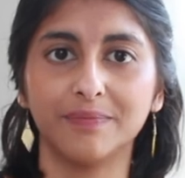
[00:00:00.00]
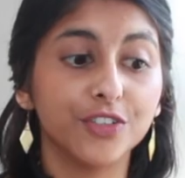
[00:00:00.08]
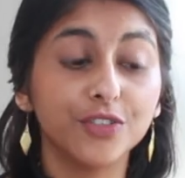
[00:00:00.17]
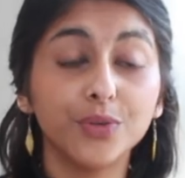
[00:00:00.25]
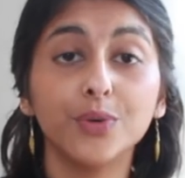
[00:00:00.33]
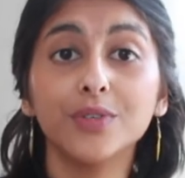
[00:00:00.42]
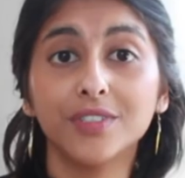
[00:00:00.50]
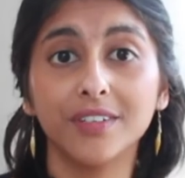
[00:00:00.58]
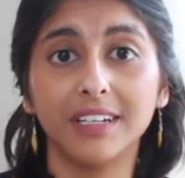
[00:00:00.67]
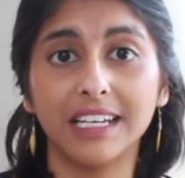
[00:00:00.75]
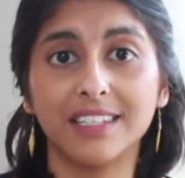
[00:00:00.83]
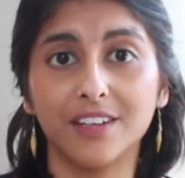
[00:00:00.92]
You can also
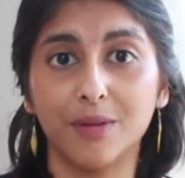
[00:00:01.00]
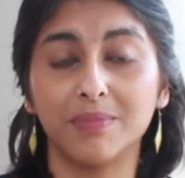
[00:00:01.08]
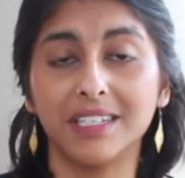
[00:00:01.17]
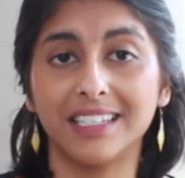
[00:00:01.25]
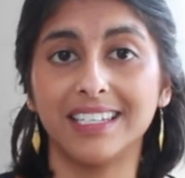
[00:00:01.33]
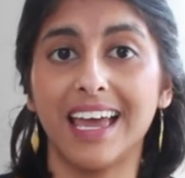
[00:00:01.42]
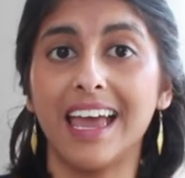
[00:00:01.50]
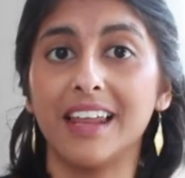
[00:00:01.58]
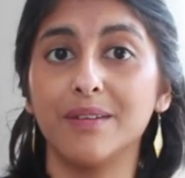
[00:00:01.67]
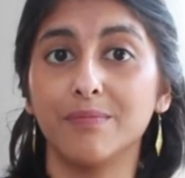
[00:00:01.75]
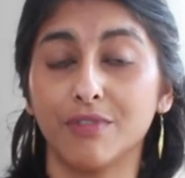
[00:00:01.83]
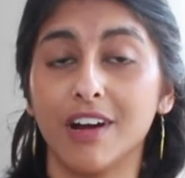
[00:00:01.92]
list up to
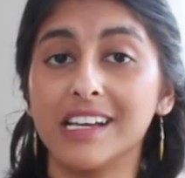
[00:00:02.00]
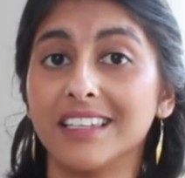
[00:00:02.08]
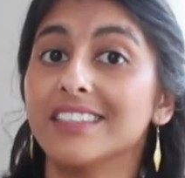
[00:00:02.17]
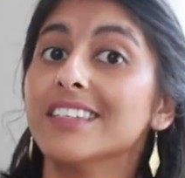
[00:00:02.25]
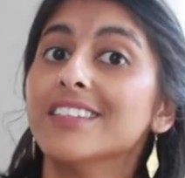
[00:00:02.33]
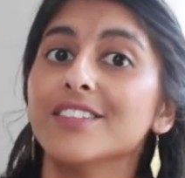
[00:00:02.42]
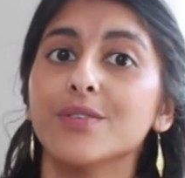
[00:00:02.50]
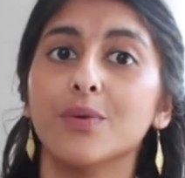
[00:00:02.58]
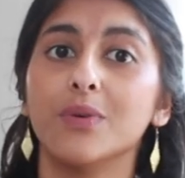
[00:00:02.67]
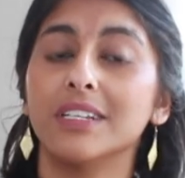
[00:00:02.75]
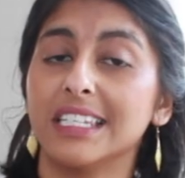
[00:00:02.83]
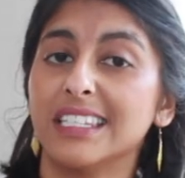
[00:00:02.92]
10 prizes
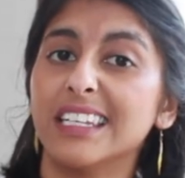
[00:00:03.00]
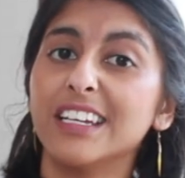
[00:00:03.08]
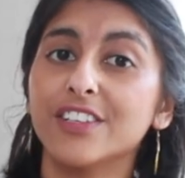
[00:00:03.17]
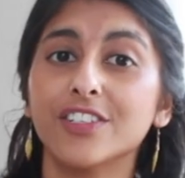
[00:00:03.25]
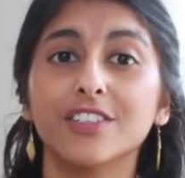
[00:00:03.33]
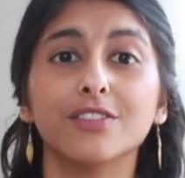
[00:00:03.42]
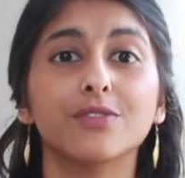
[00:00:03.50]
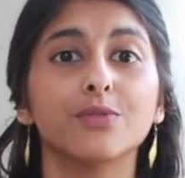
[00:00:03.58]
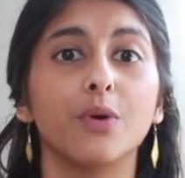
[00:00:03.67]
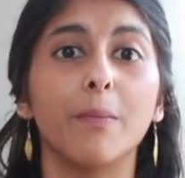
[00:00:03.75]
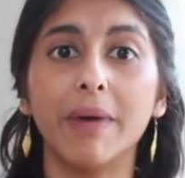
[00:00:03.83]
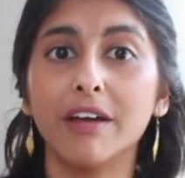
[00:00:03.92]
or distinctions
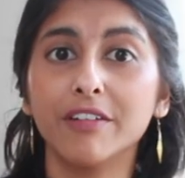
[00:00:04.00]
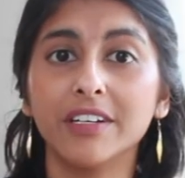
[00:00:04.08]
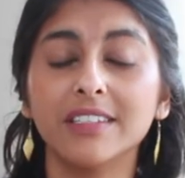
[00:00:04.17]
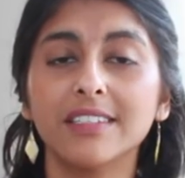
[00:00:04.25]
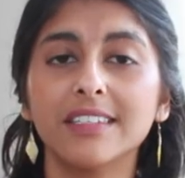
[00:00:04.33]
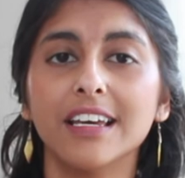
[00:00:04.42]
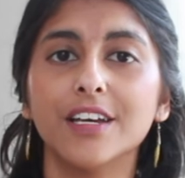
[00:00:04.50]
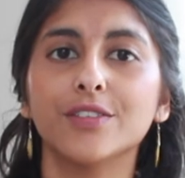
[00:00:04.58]
or merits.